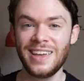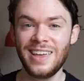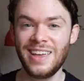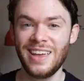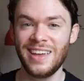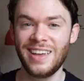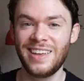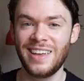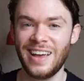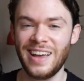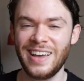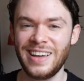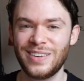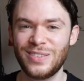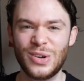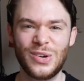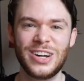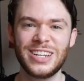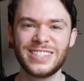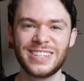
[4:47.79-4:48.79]
I
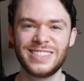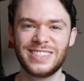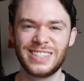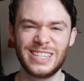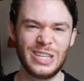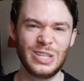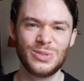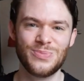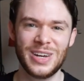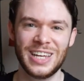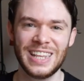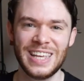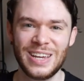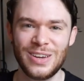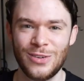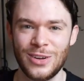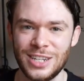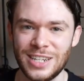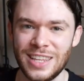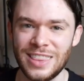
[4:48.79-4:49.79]
don't know why I said excuse my
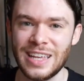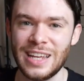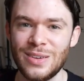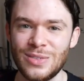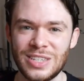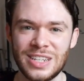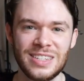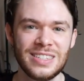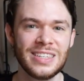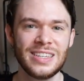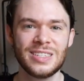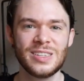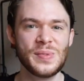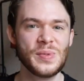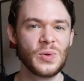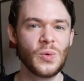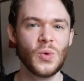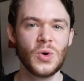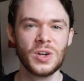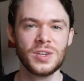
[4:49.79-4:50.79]
language. I thought I was going to say
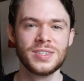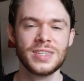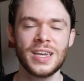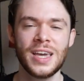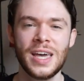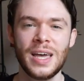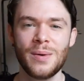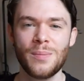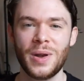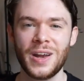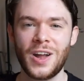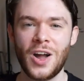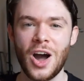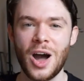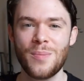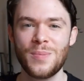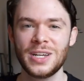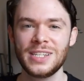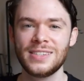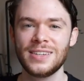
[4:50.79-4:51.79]
something worse, but I
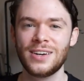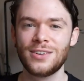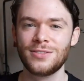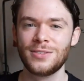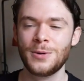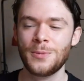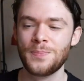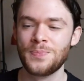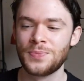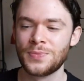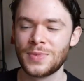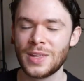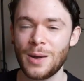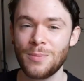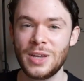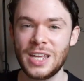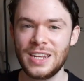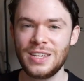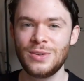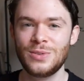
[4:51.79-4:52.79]
caught myself.
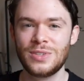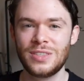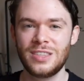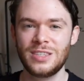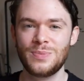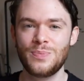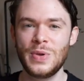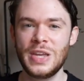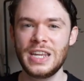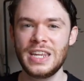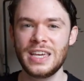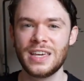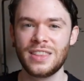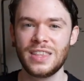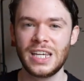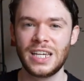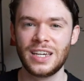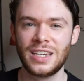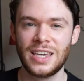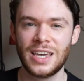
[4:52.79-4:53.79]
I'm getting used to this media
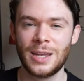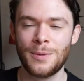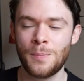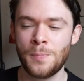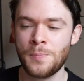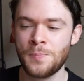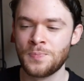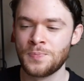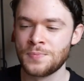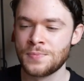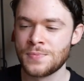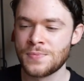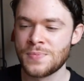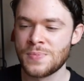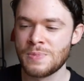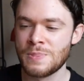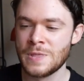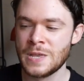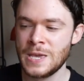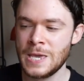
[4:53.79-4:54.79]
thing again.
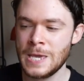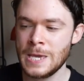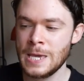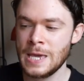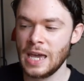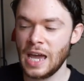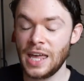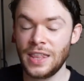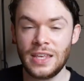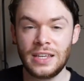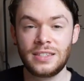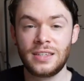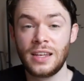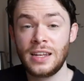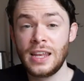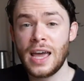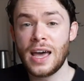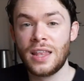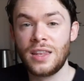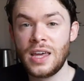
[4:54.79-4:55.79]
And they
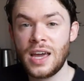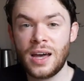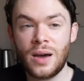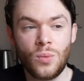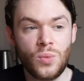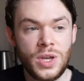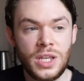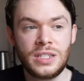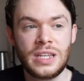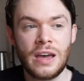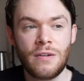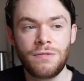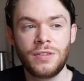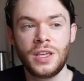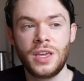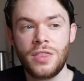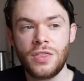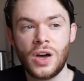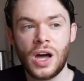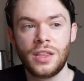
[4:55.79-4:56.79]
said, yeah, yeah, we
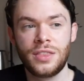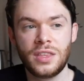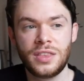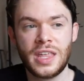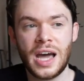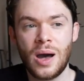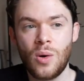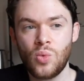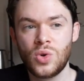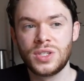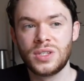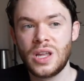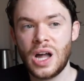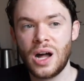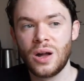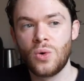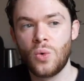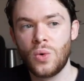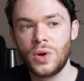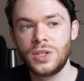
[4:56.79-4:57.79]
definitely thought that that was
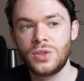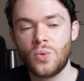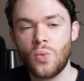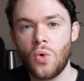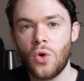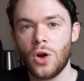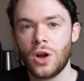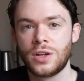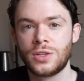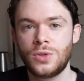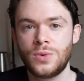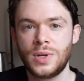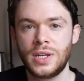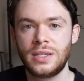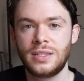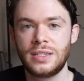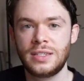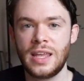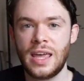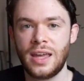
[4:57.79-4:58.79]
not going to work to an
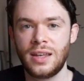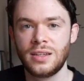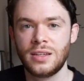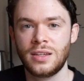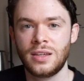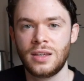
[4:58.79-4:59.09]
extent